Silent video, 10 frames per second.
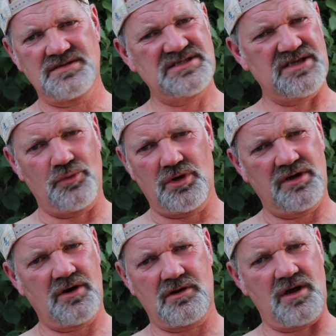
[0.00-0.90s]
somewhere
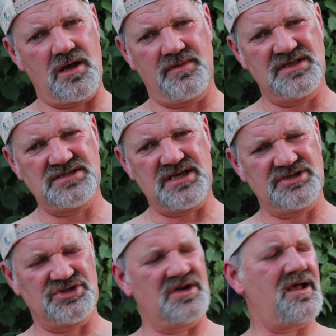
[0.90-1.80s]
in our comment
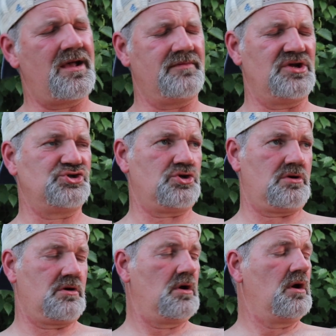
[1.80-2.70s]
section. I'm not sure.
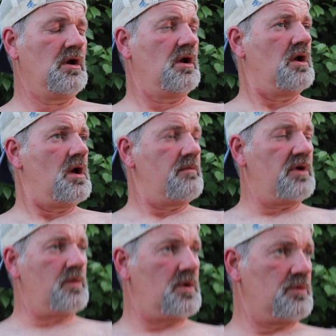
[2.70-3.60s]

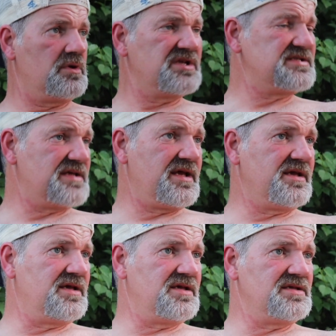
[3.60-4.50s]
But what I want to say
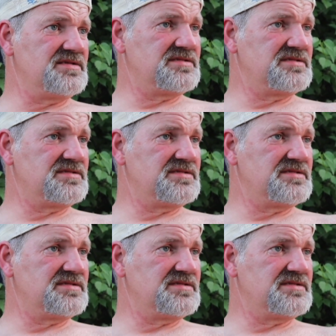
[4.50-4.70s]
is...